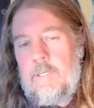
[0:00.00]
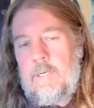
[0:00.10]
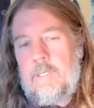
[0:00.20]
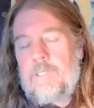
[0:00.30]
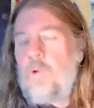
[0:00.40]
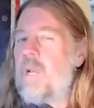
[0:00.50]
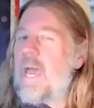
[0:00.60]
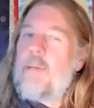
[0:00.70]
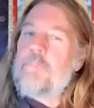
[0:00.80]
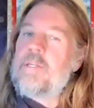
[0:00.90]
And so what
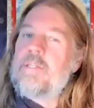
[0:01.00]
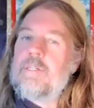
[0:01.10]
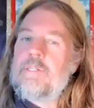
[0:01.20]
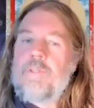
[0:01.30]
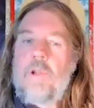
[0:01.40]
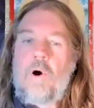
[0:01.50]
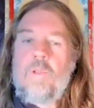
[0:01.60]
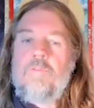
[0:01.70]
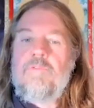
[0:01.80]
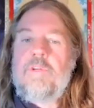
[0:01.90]
happens is that
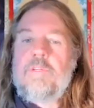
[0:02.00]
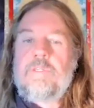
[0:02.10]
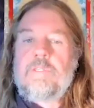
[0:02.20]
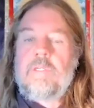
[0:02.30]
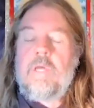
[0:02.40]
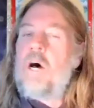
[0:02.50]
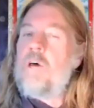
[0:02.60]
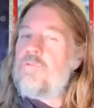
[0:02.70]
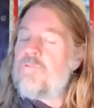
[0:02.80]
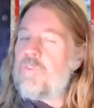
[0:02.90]
all of this
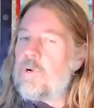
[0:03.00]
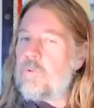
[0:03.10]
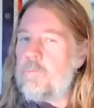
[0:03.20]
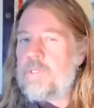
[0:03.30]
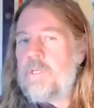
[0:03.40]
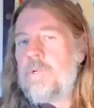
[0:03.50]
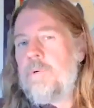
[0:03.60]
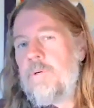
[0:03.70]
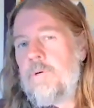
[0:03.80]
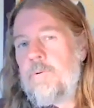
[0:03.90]
unfelt
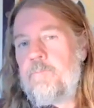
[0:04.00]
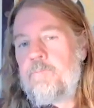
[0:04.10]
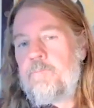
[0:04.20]
material